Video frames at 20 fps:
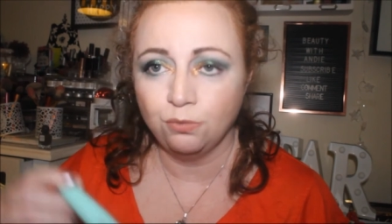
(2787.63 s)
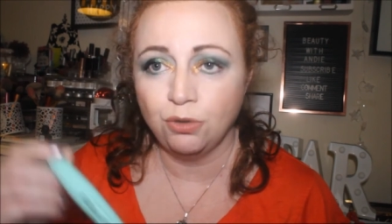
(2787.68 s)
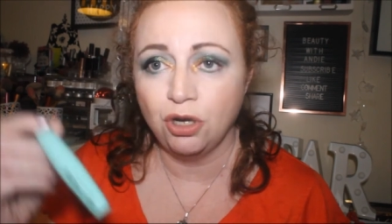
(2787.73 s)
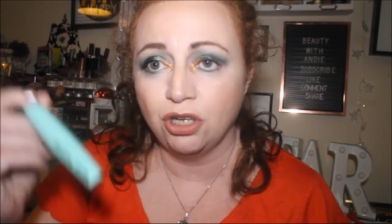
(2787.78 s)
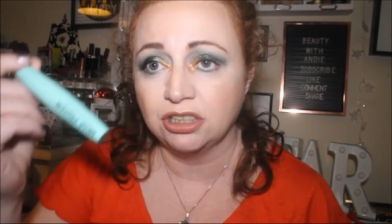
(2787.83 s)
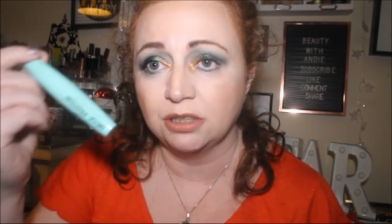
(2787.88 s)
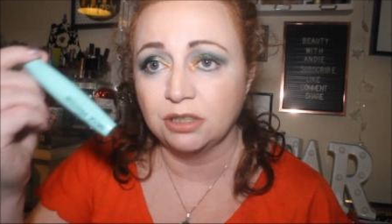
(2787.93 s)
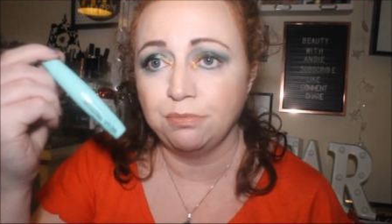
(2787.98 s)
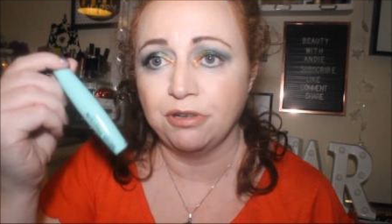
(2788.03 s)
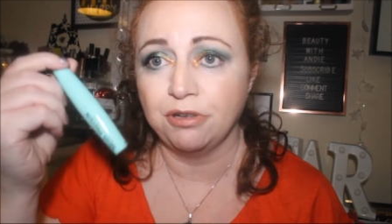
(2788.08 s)

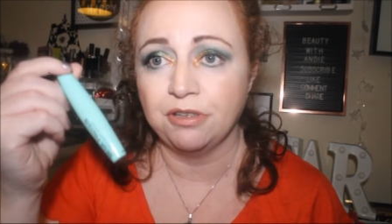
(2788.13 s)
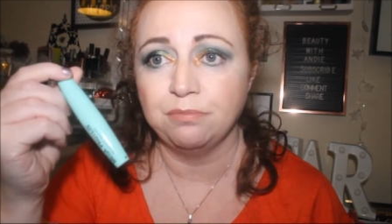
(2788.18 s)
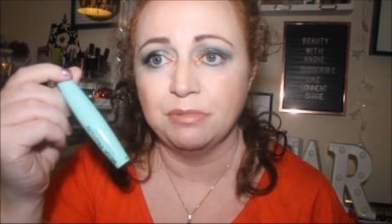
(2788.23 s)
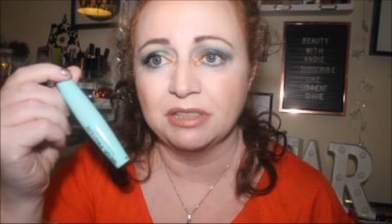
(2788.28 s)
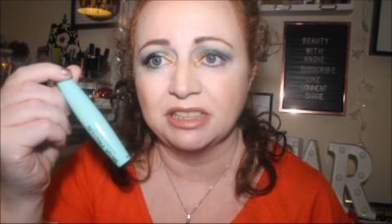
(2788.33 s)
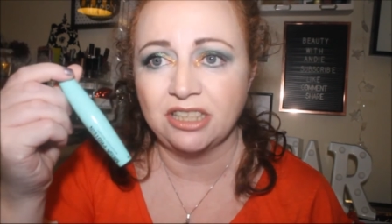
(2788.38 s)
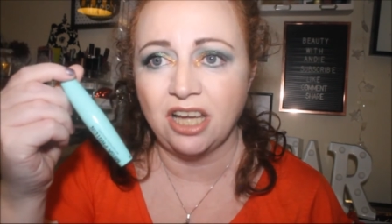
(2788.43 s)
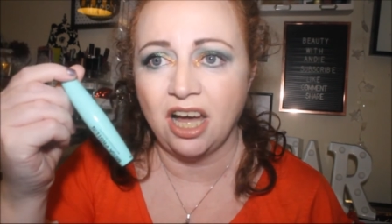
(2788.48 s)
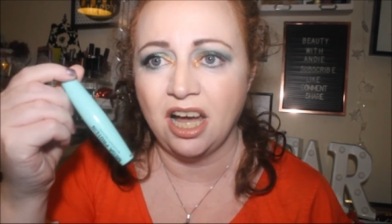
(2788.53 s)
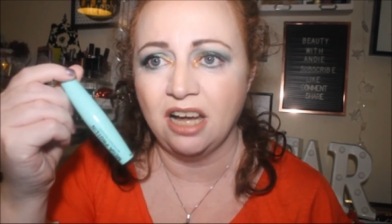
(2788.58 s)
waterproof
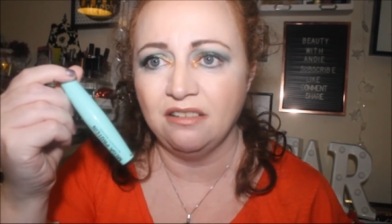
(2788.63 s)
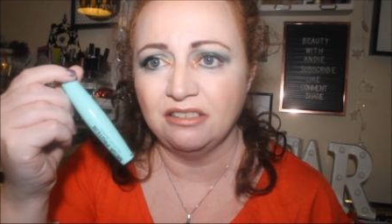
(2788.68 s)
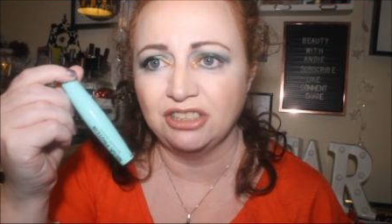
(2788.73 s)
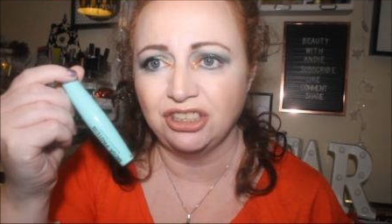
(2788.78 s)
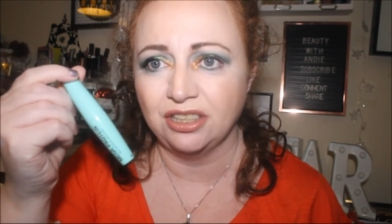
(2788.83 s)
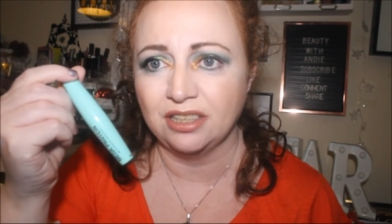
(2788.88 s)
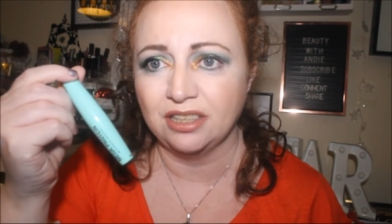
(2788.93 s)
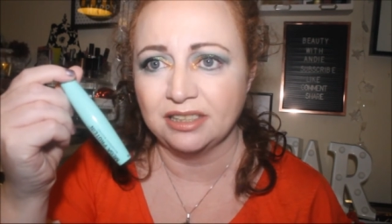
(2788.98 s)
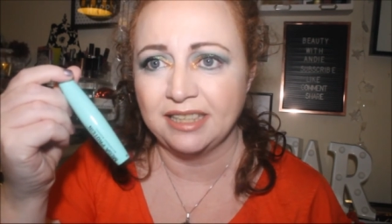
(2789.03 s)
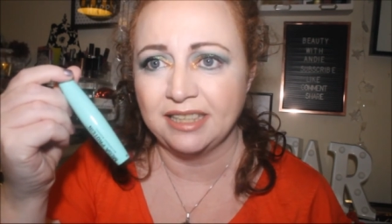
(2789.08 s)
mascara,
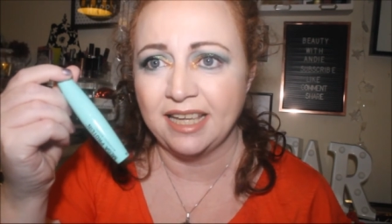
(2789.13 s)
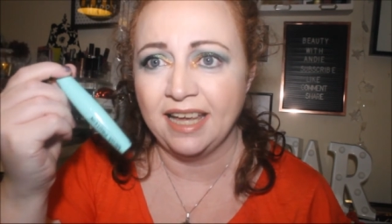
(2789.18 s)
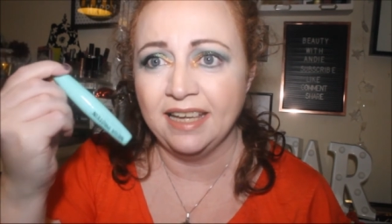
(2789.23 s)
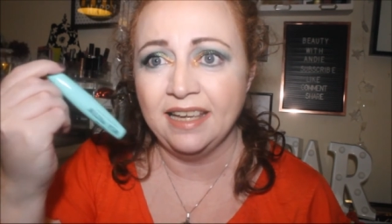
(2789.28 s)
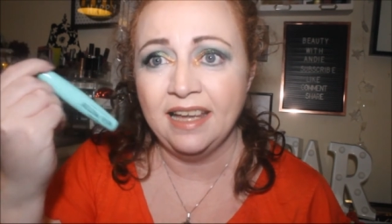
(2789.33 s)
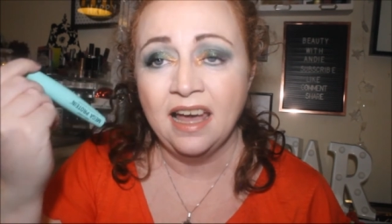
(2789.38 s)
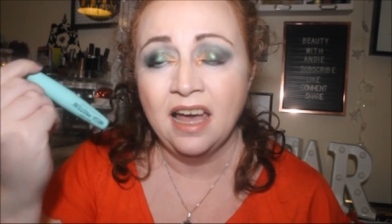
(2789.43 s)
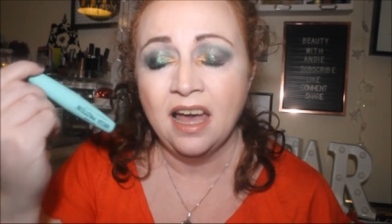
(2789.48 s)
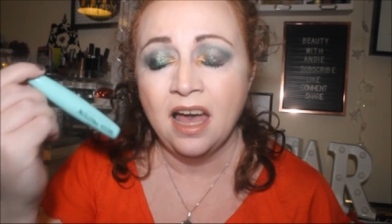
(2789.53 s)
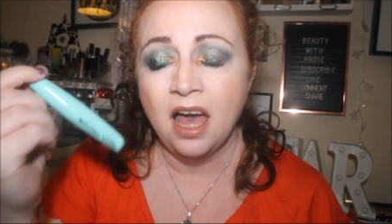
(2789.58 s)
should I
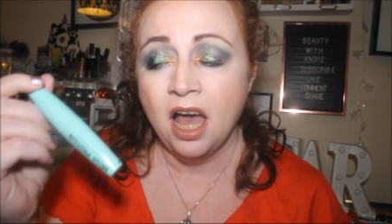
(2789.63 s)
say.